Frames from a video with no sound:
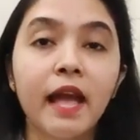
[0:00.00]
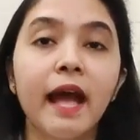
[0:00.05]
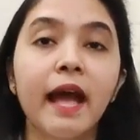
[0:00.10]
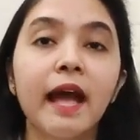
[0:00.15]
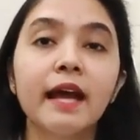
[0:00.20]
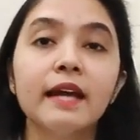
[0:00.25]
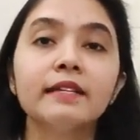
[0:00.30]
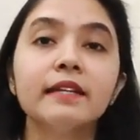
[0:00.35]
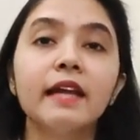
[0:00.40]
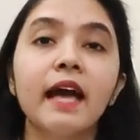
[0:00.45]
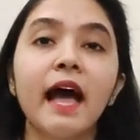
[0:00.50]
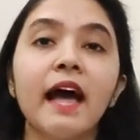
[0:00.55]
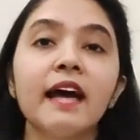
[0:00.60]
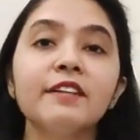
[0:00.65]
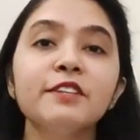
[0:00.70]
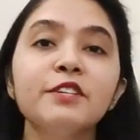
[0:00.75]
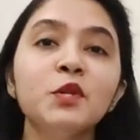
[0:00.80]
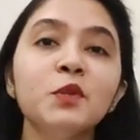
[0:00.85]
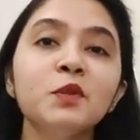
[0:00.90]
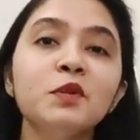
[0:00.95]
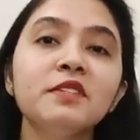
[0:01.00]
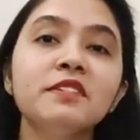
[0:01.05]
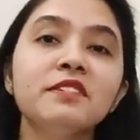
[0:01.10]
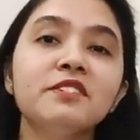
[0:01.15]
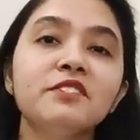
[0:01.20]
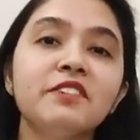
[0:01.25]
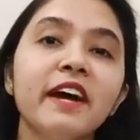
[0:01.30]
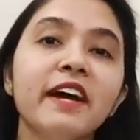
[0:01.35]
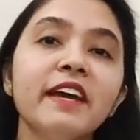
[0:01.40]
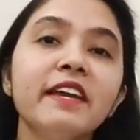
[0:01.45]
And as you
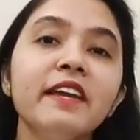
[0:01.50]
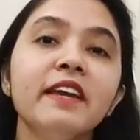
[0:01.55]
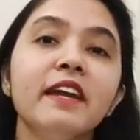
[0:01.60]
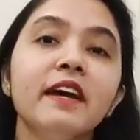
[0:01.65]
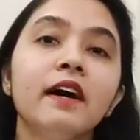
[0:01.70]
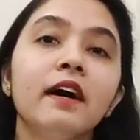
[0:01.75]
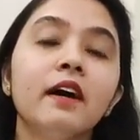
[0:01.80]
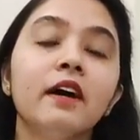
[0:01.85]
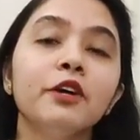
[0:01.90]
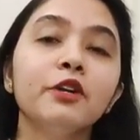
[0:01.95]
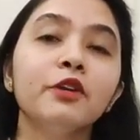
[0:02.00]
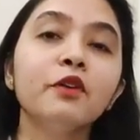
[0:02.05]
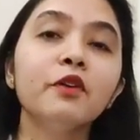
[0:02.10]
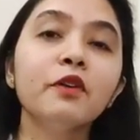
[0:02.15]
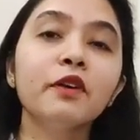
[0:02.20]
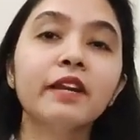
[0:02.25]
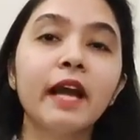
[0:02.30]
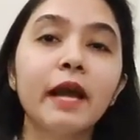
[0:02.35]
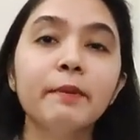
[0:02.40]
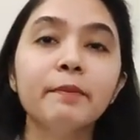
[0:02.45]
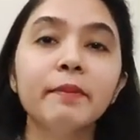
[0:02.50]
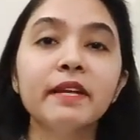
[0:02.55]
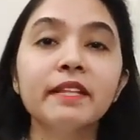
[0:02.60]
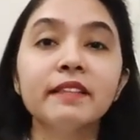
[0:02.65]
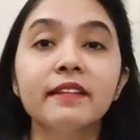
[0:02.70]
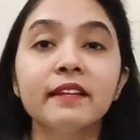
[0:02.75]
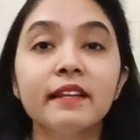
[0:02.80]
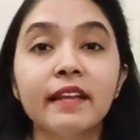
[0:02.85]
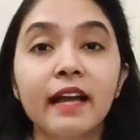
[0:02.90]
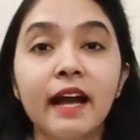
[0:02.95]
try climbing
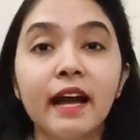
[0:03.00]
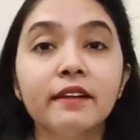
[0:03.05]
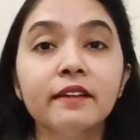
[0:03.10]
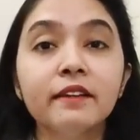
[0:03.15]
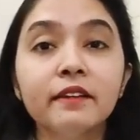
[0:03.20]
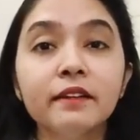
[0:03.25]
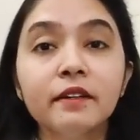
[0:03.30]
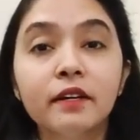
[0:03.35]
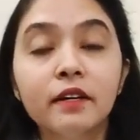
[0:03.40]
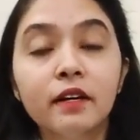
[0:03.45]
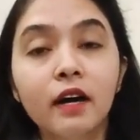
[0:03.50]
the ladder